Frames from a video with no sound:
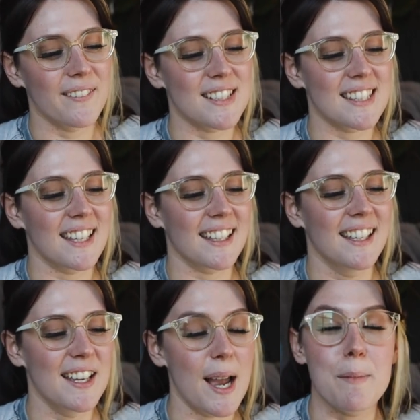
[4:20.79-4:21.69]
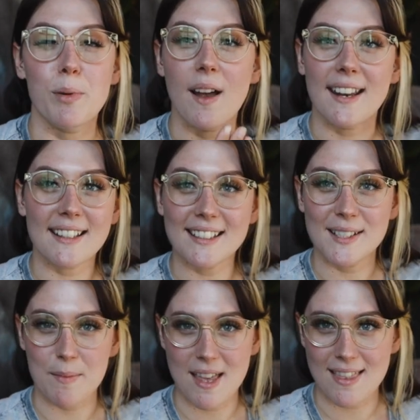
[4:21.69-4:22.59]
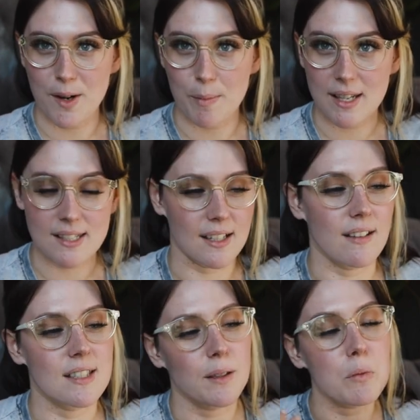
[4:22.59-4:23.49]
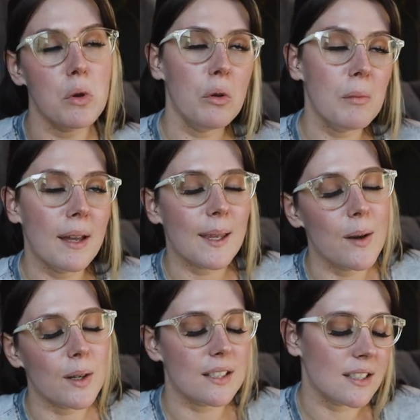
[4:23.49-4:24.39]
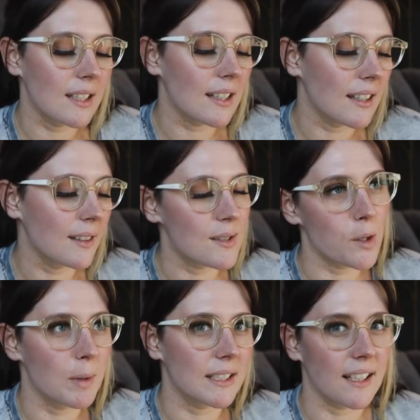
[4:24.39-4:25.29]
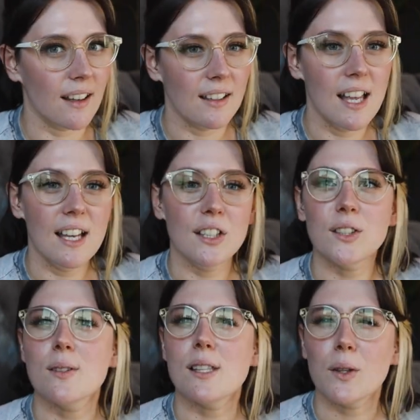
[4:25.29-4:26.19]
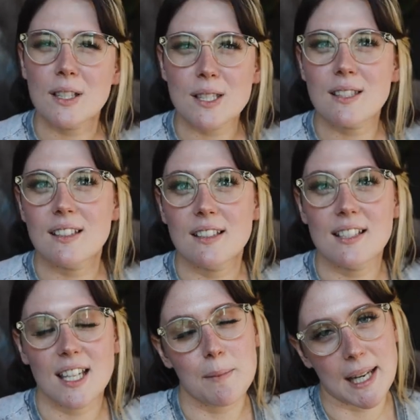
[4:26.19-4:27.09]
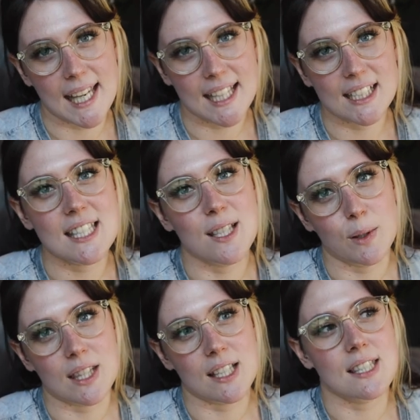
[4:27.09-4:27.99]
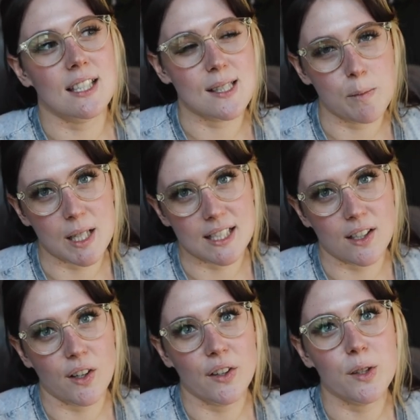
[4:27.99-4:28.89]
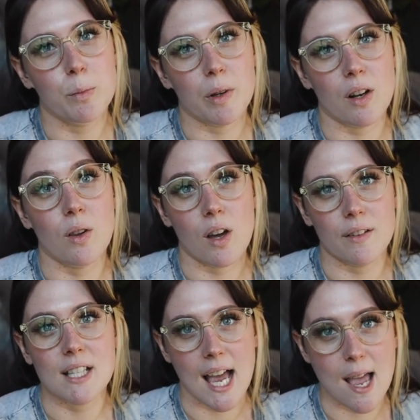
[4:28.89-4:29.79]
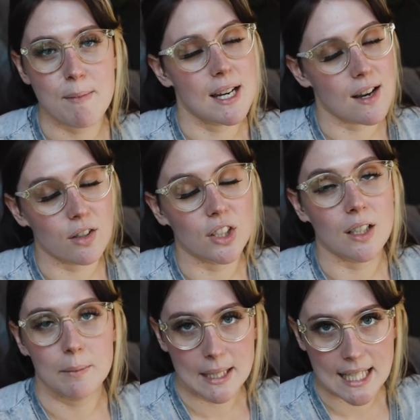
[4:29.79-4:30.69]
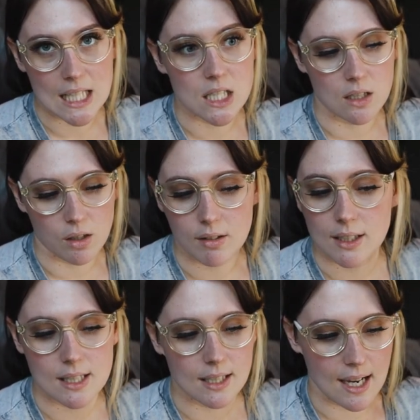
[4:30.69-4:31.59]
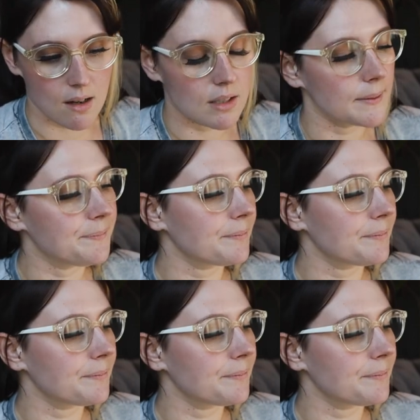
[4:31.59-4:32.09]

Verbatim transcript: I was like, I brought it to my therapist and I was like, oh, my account got deleted, it's no big deal. She was like, let's take a minute, let's sit with this. That is a big deal. You put a lot of time and energy and money into growing this account.